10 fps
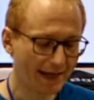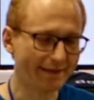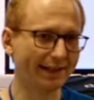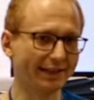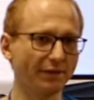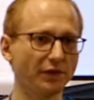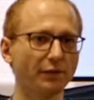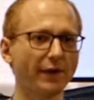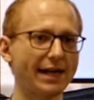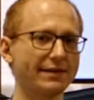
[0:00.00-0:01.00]
And that gives you
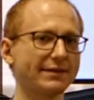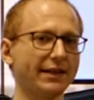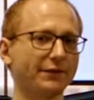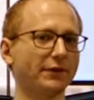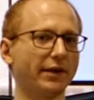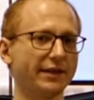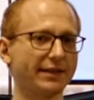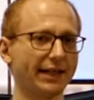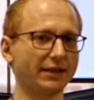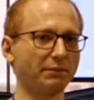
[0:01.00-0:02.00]
files as far as
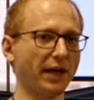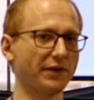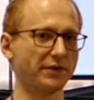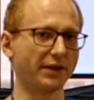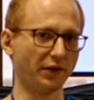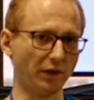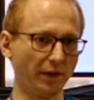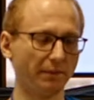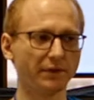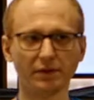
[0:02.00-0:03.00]
like the browser can do
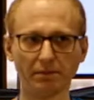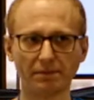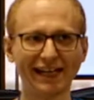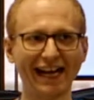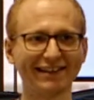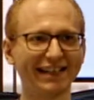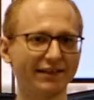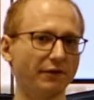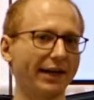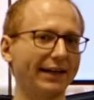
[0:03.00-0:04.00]
them. You can't get
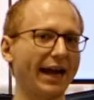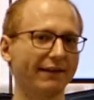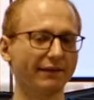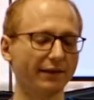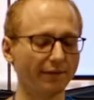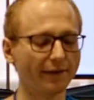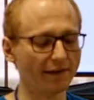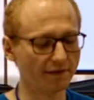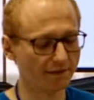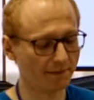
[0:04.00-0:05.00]
direct access to the
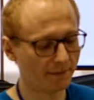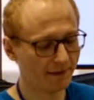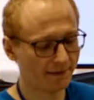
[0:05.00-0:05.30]
file system.